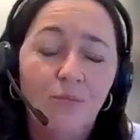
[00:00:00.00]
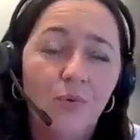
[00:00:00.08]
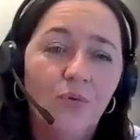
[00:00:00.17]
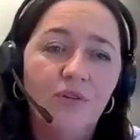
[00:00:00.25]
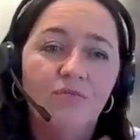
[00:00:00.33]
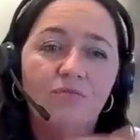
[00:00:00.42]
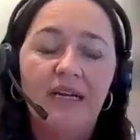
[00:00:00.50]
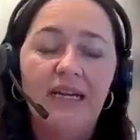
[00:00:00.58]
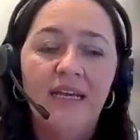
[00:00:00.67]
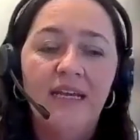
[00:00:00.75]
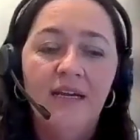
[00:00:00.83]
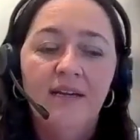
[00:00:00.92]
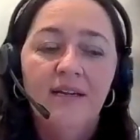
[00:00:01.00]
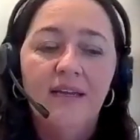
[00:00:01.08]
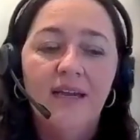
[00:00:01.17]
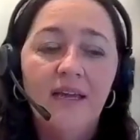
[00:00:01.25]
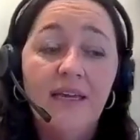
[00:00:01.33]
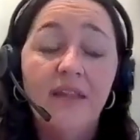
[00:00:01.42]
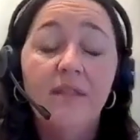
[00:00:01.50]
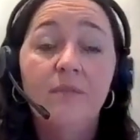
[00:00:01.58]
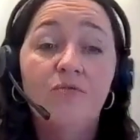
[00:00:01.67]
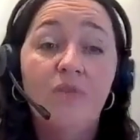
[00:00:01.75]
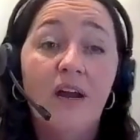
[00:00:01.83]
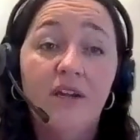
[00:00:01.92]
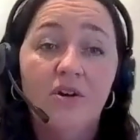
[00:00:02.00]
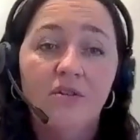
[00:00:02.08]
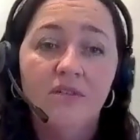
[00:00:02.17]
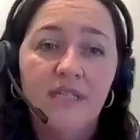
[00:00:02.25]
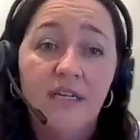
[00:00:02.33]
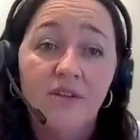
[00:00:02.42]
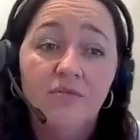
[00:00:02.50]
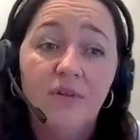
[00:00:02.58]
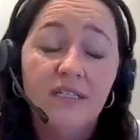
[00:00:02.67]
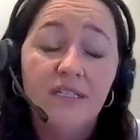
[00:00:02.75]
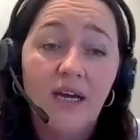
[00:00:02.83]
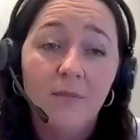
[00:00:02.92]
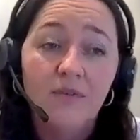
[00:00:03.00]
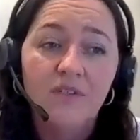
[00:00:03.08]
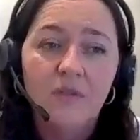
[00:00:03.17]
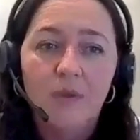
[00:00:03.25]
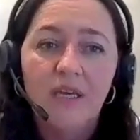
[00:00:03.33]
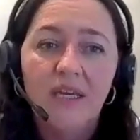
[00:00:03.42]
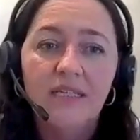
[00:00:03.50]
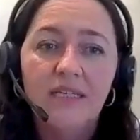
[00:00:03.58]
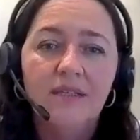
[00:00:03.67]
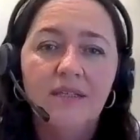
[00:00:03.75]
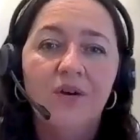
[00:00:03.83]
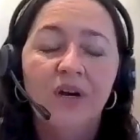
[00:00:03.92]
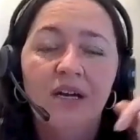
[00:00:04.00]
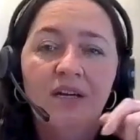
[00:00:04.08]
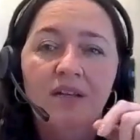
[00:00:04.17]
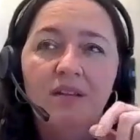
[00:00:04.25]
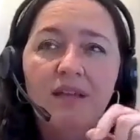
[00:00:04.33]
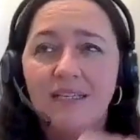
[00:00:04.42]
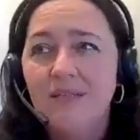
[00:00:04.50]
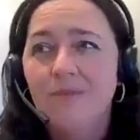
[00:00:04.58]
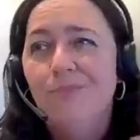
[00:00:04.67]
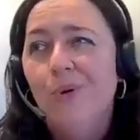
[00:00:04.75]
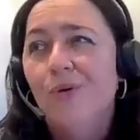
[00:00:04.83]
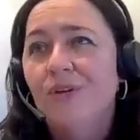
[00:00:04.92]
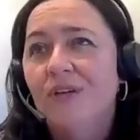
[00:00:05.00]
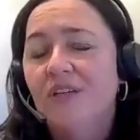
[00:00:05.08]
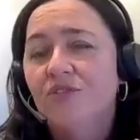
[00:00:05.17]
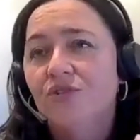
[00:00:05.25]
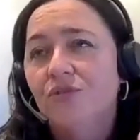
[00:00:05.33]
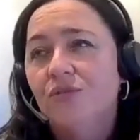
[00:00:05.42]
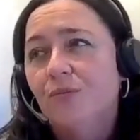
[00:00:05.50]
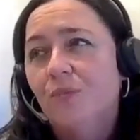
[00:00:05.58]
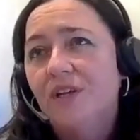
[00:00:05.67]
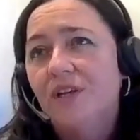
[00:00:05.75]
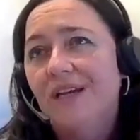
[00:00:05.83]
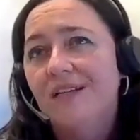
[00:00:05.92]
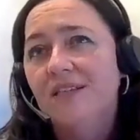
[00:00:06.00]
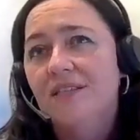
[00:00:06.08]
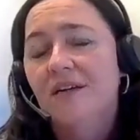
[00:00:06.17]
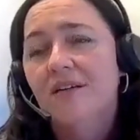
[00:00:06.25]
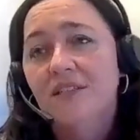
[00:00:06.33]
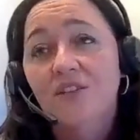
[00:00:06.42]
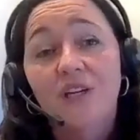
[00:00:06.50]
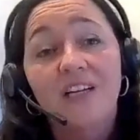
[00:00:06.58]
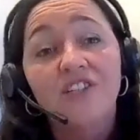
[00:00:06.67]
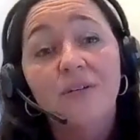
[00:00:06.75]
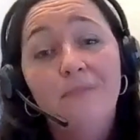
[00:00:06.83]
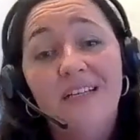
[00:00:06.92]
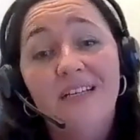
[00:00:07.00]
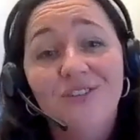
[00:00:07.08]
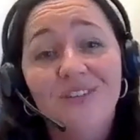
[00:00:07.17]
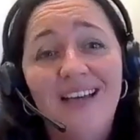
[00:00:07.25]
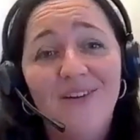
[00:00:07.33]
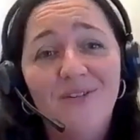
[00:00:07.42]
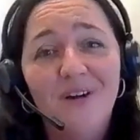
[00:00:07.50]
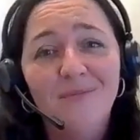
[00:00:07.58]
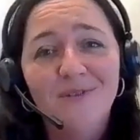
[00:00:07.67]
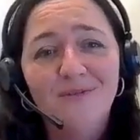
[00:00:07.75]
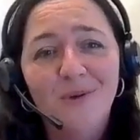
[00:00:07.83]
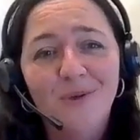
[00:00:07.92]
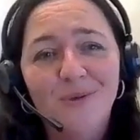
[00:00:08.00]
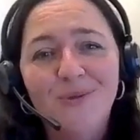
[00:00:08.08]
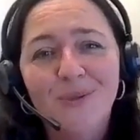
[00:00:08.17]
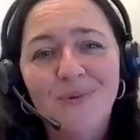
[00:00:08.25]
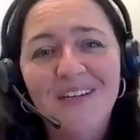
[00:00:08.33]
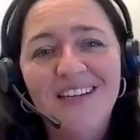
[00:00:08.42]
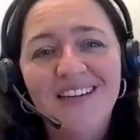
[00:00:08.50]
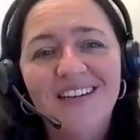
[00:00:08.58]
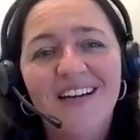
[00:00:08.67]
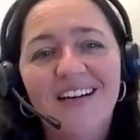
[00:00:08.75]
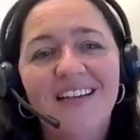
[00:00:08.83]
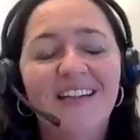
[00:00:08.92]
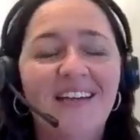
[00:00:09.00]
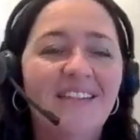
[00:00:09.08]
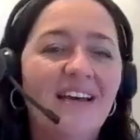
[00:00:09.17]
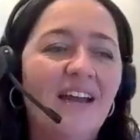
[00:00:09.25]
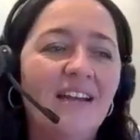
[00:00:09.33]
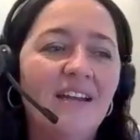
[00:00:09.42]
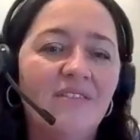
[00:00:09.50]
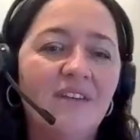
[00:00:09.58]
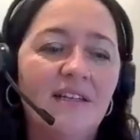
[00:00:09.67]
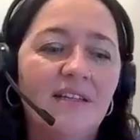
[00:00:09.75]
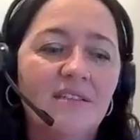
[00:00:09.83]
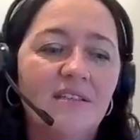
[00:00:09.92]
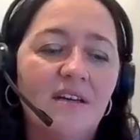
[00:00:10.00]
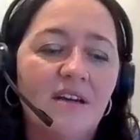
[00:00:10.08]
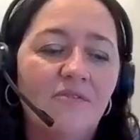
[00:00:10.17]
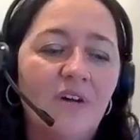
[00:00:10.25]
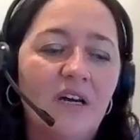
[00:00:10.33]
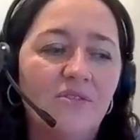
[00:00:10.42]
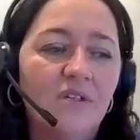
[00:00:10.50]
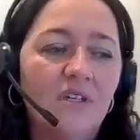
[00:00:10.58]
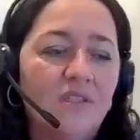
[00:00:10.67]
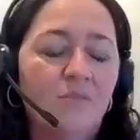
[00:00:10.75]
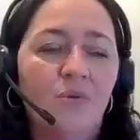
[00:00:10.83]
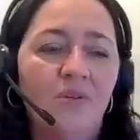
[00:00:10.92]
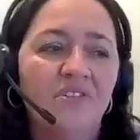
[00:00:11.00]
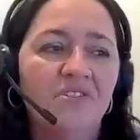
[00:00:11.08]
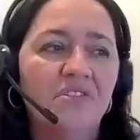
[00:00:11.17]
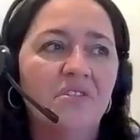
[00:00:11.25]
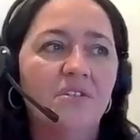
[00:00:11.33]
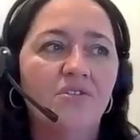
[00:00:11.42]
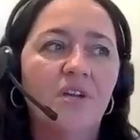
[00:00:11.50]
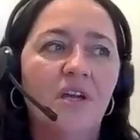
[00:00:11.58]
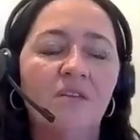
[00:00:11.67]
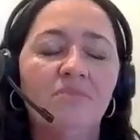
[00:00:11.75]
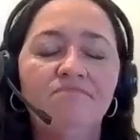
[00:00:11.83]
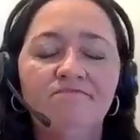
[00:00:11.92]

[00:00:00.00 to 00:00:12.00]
board and really get them the right content at the right time at speed. So that's important. Ensure when you're getting started, you can actually measure the outcomes of what you're doing, and I think that's a vital last point just to share.